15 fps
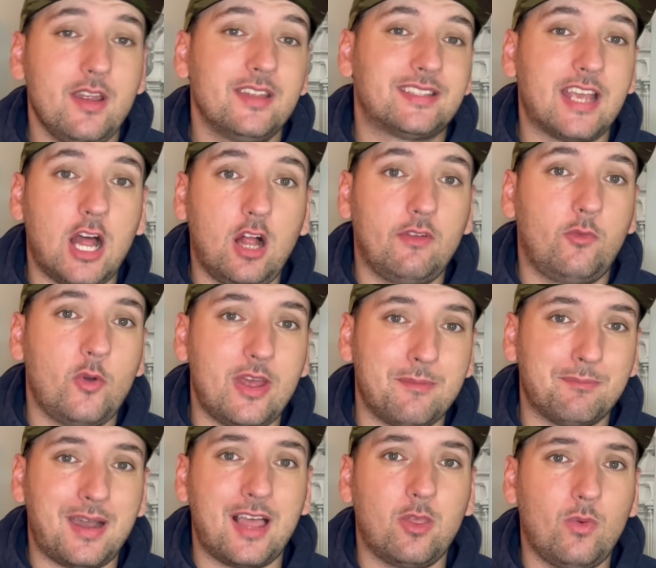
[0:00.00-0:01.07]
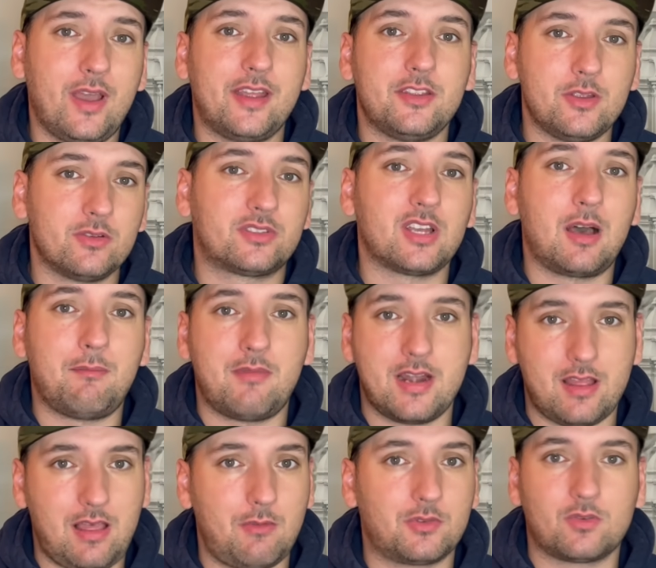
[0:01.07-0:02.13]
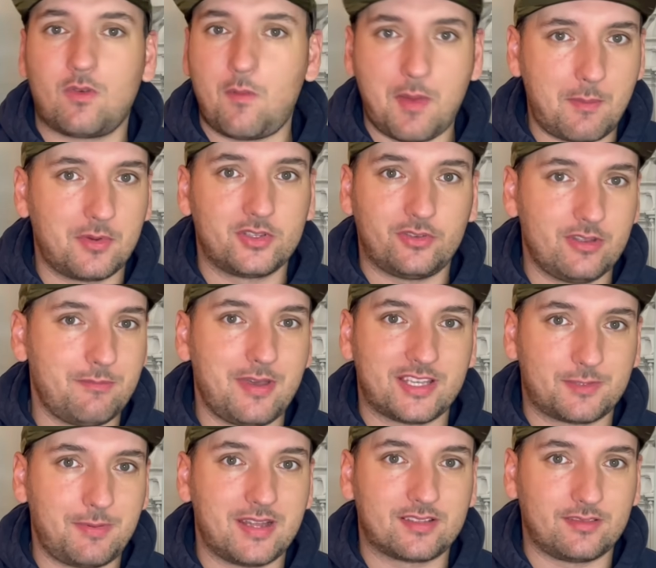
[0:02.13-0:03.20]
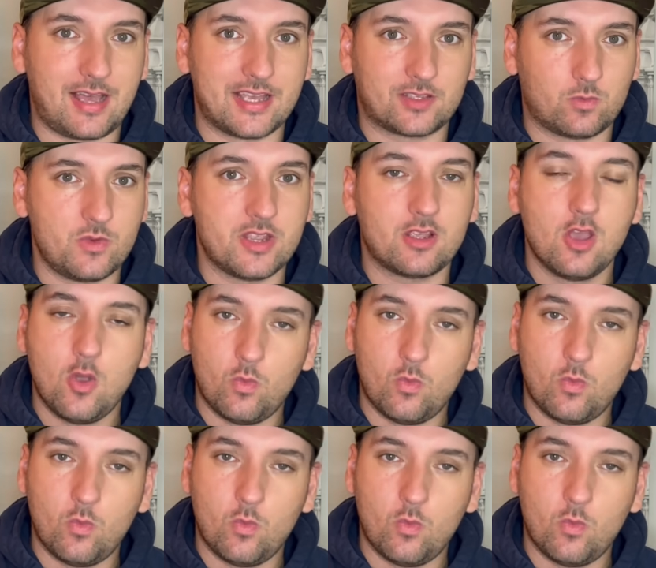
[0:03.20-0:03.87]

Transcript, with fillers: It's a hell of a win. By the way, Utah Moneyline was one of our members only best bets last week.